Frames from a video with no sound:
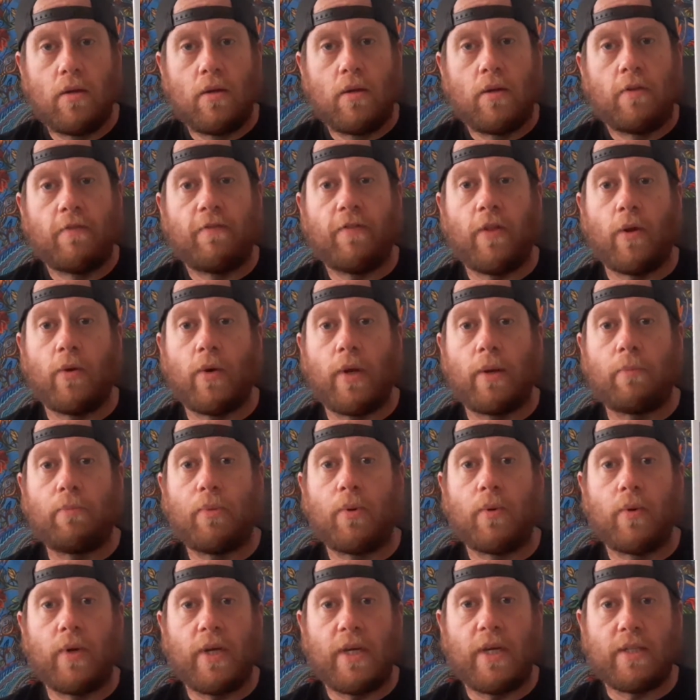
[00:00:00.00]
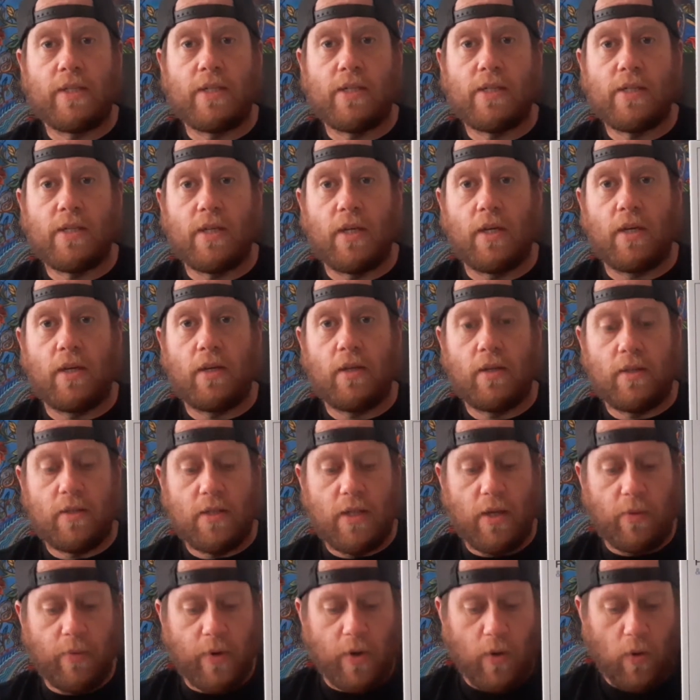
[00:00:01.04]
Floating Points is
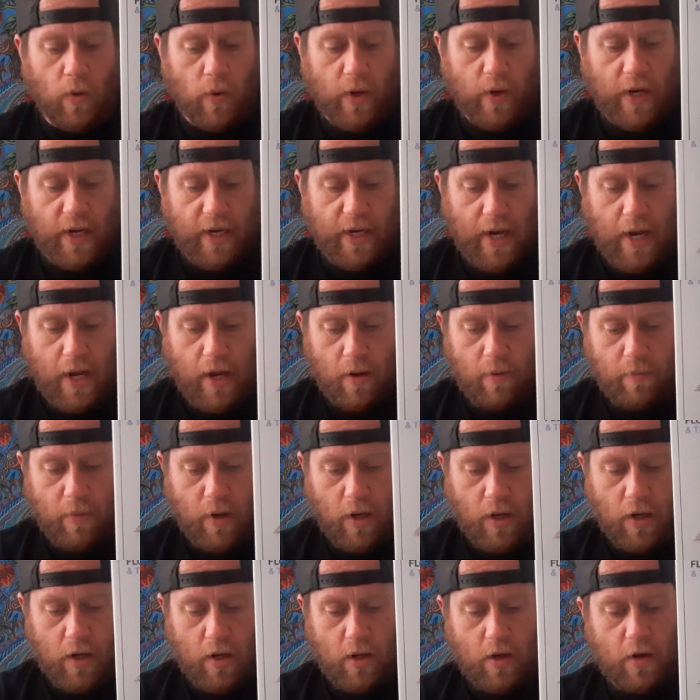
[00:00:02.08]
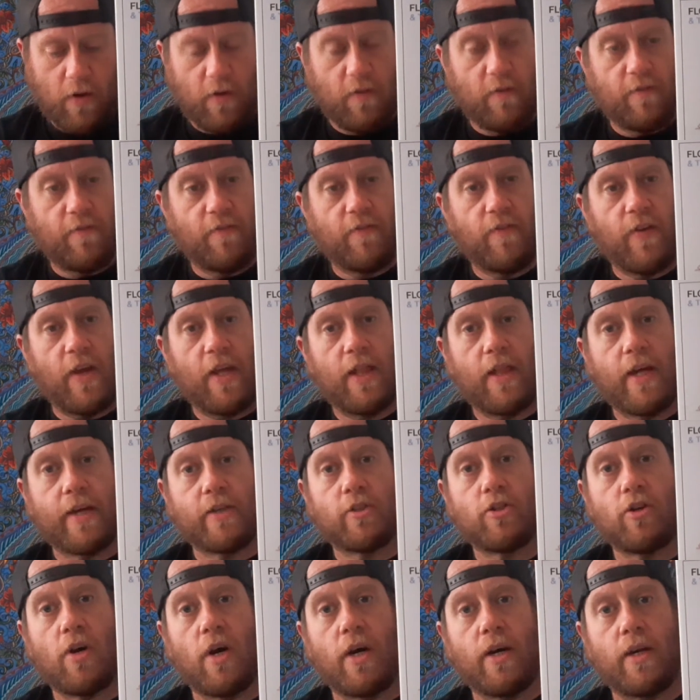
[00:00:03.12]
the recording name of
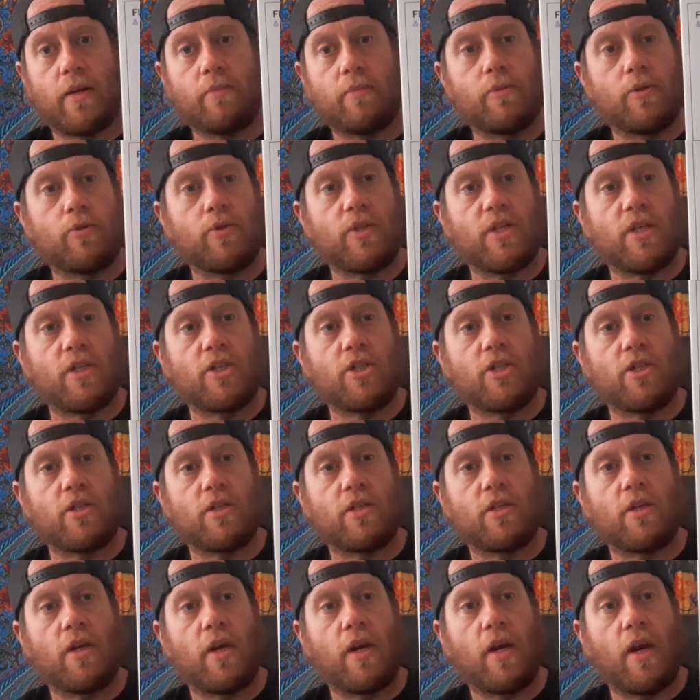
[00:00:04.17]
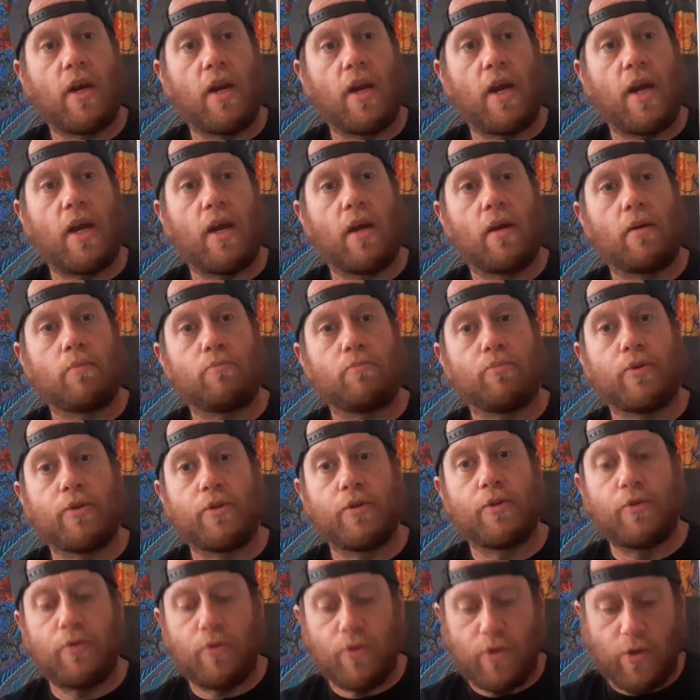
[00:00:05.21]
electronic musician and
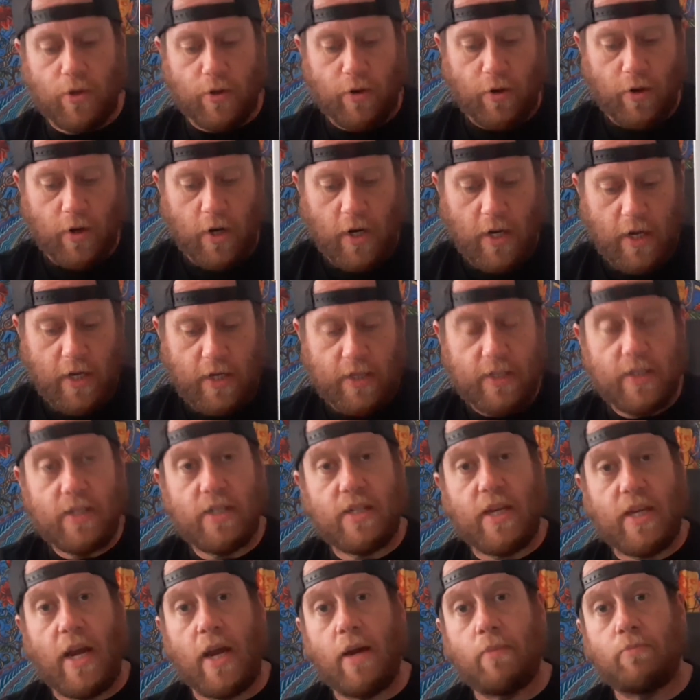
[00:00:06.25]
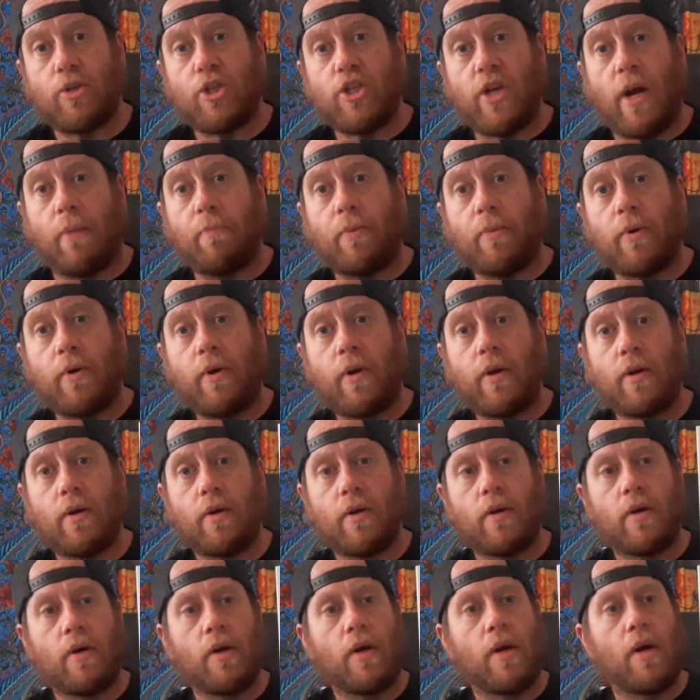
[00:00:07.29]
producer Sam Shepard.
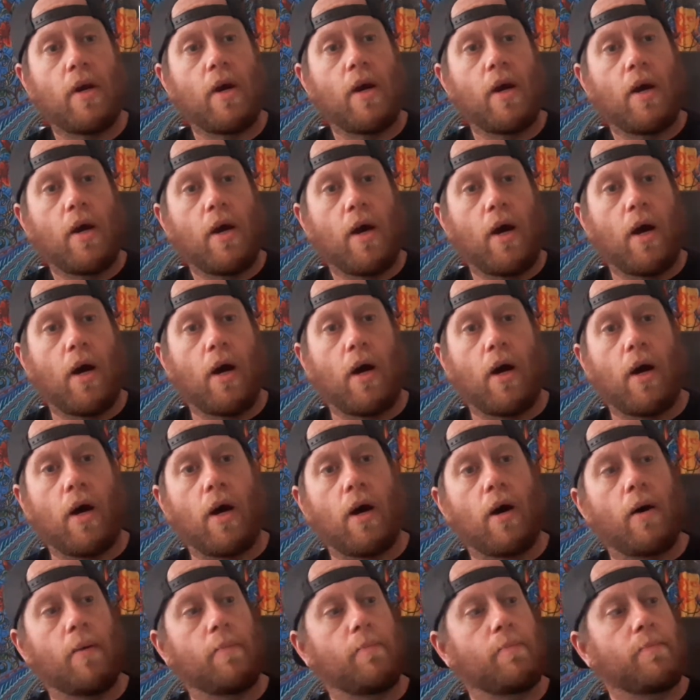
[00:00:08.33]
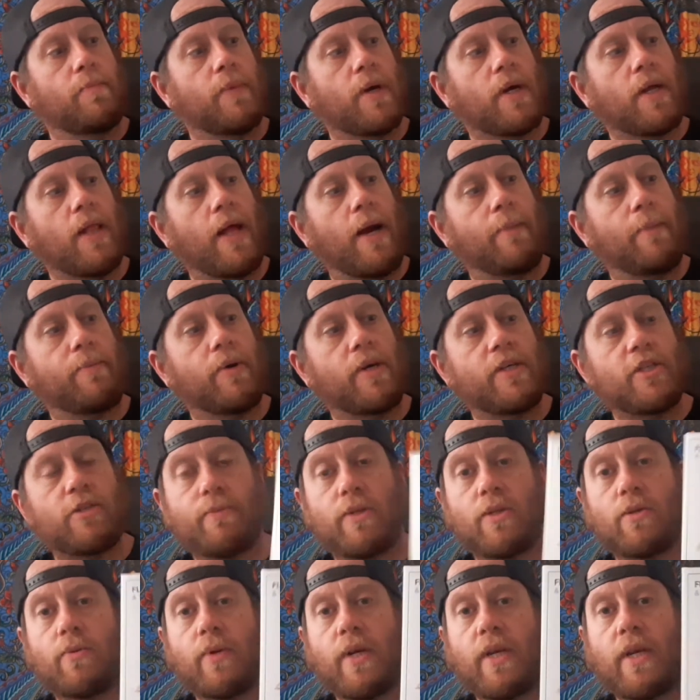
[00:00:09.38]
A collaboration
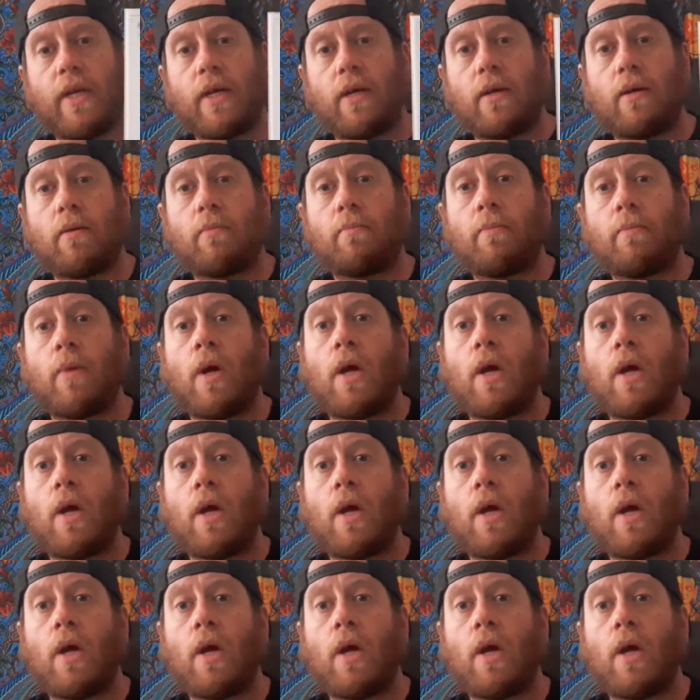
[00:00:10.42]
between him,